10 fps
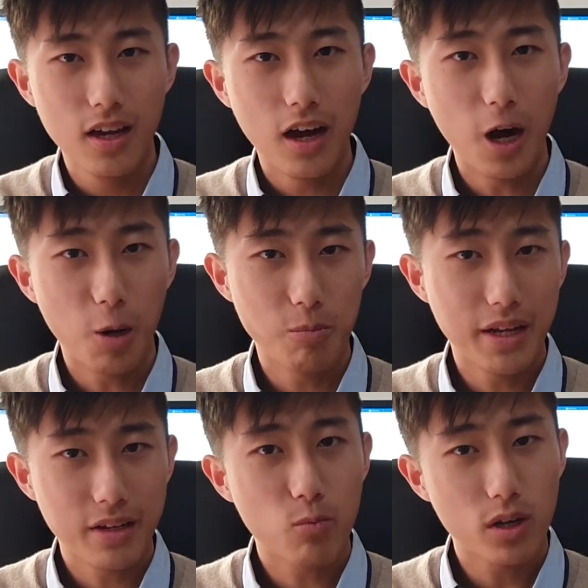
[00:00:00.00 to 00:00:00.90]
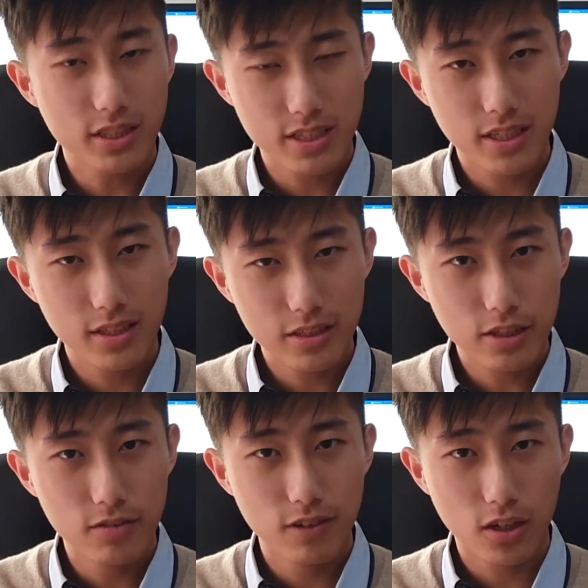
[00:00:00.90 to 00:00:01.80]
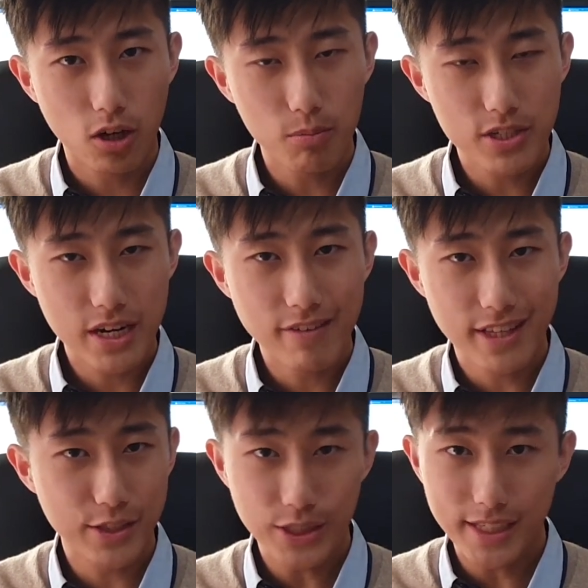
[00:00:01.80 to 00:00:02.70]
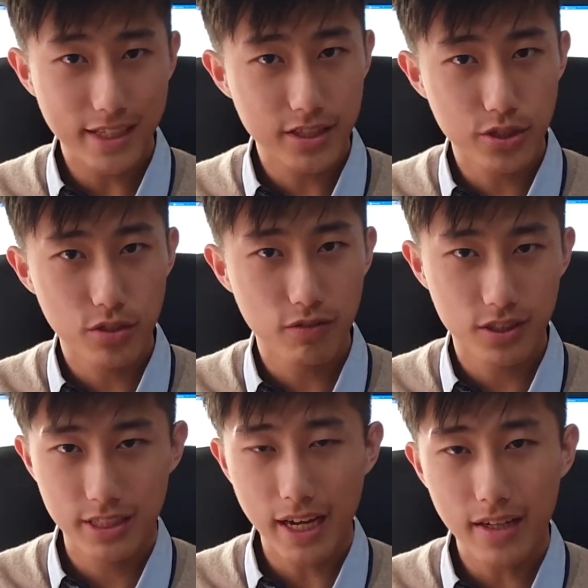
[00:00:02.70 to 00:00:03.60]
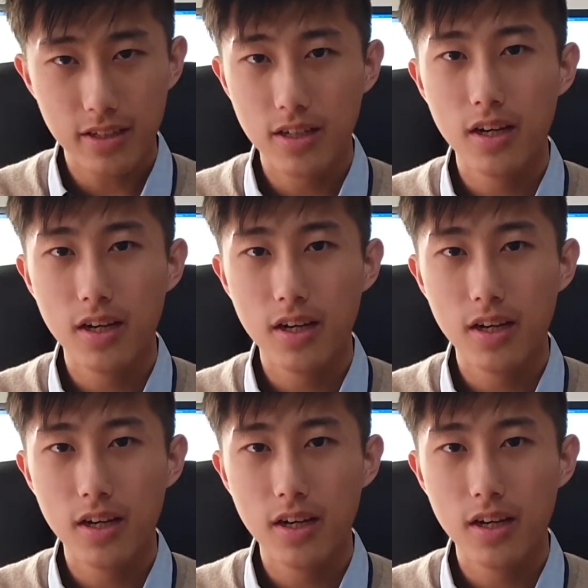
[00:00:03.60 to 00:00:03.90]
and once you've accomplished everything you needed to do for the day,